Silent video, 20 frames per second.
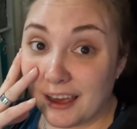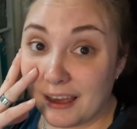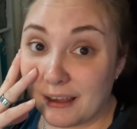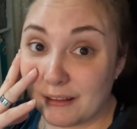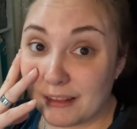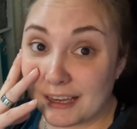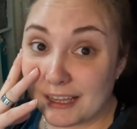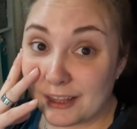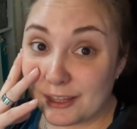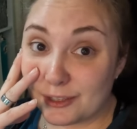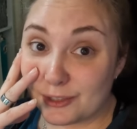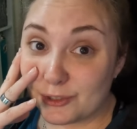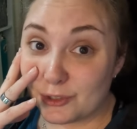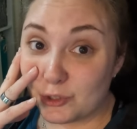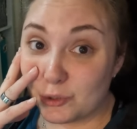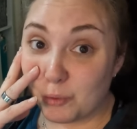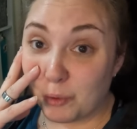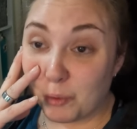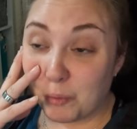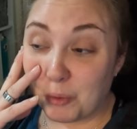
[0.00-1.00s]
It like looks
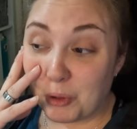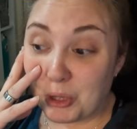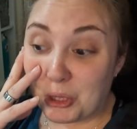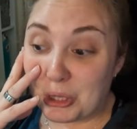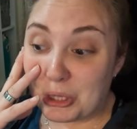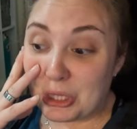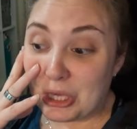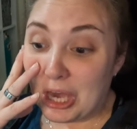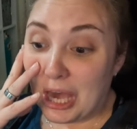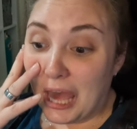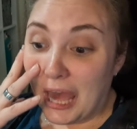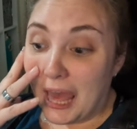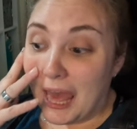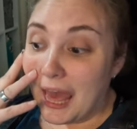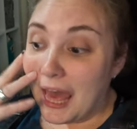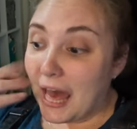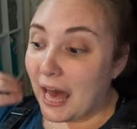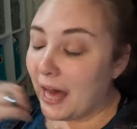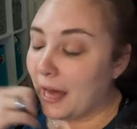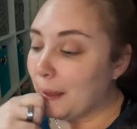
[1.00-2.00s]
super bold.
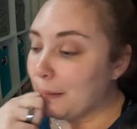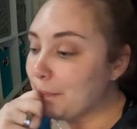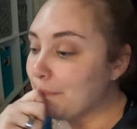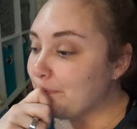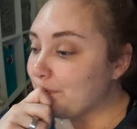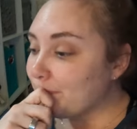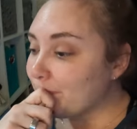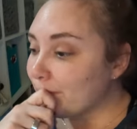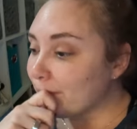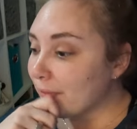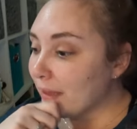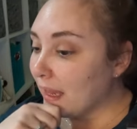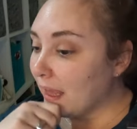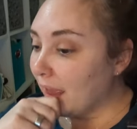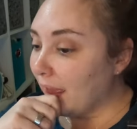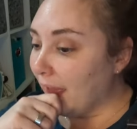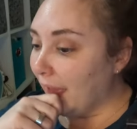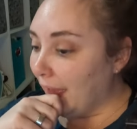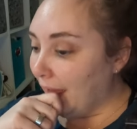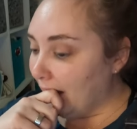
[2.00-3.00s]
Um,
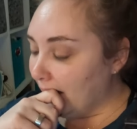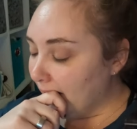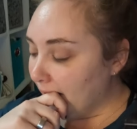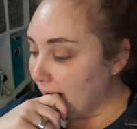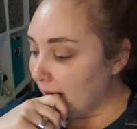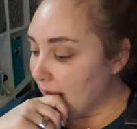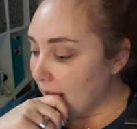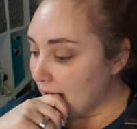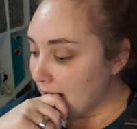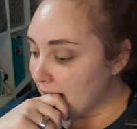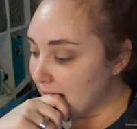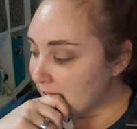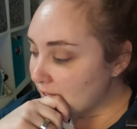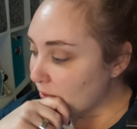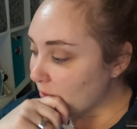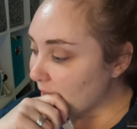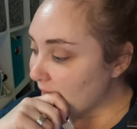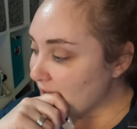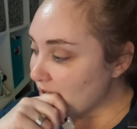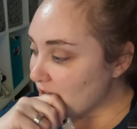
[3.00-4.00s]
and so
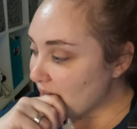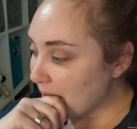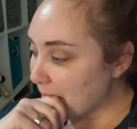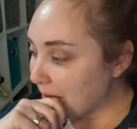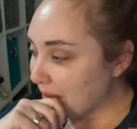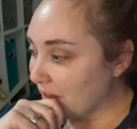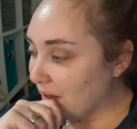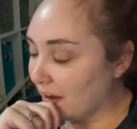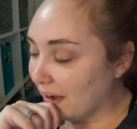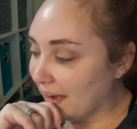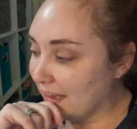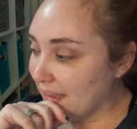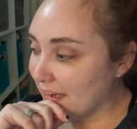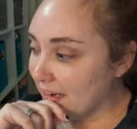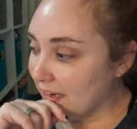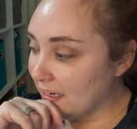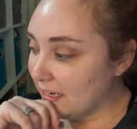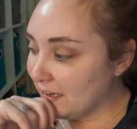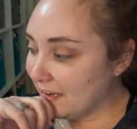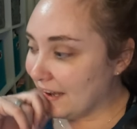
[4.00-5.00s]
things are coming along. I think
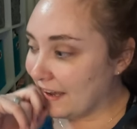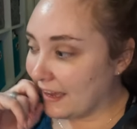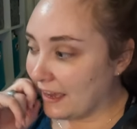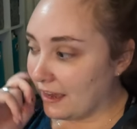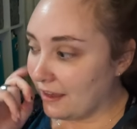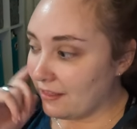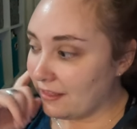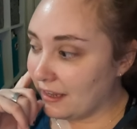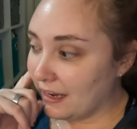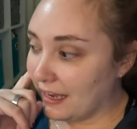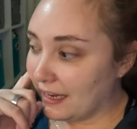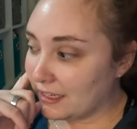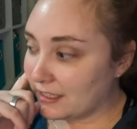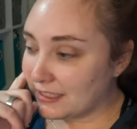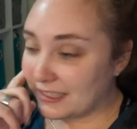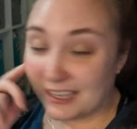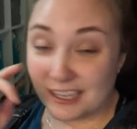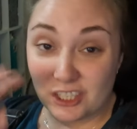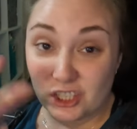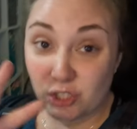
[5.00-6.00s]
I need to dedicate the
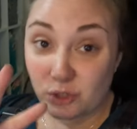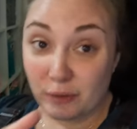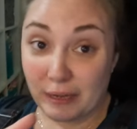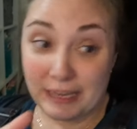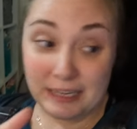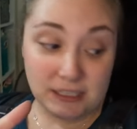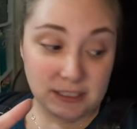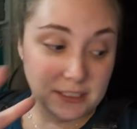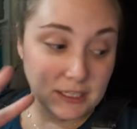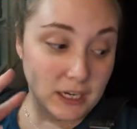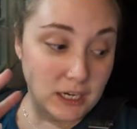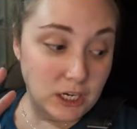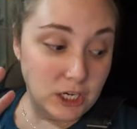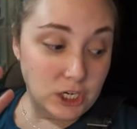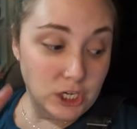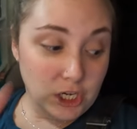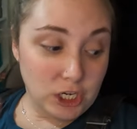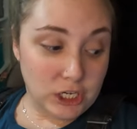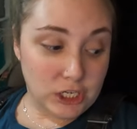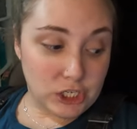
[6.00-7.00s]
next like two days
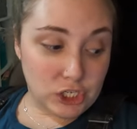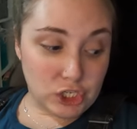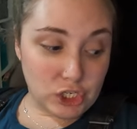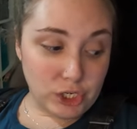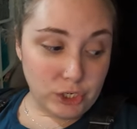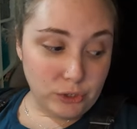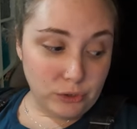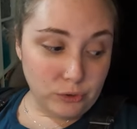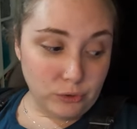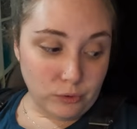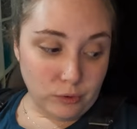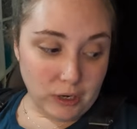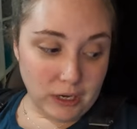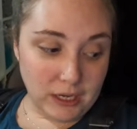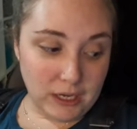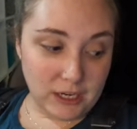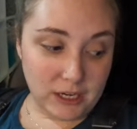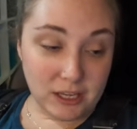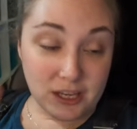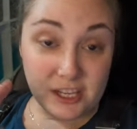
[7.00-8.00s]
to
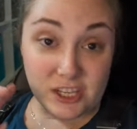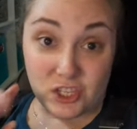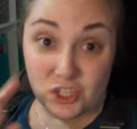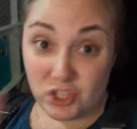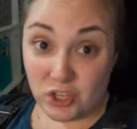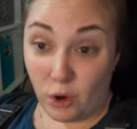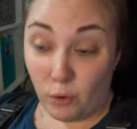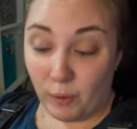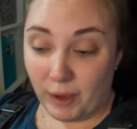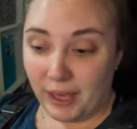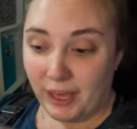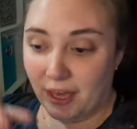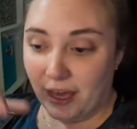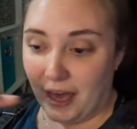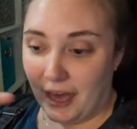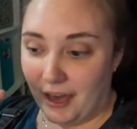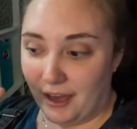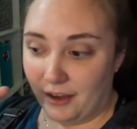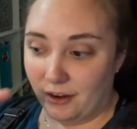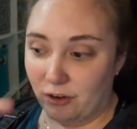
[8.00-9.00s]
sewing
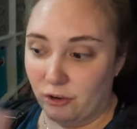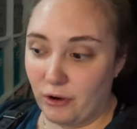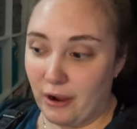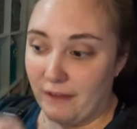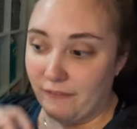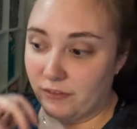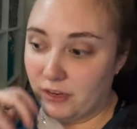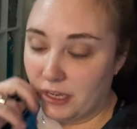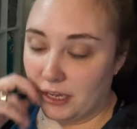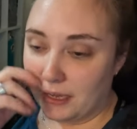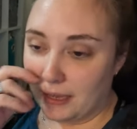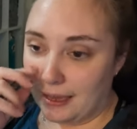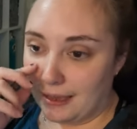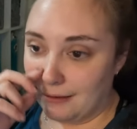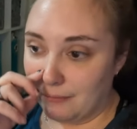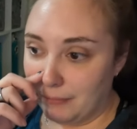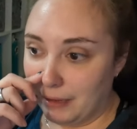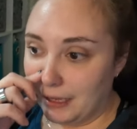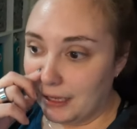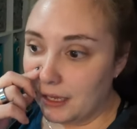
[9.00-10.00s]
and crafting
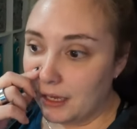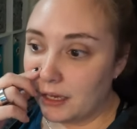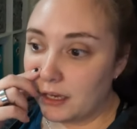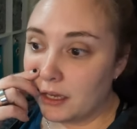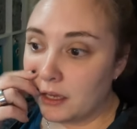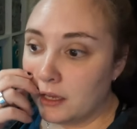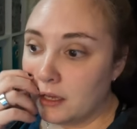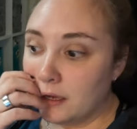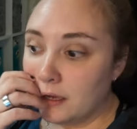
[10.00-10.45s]
and making,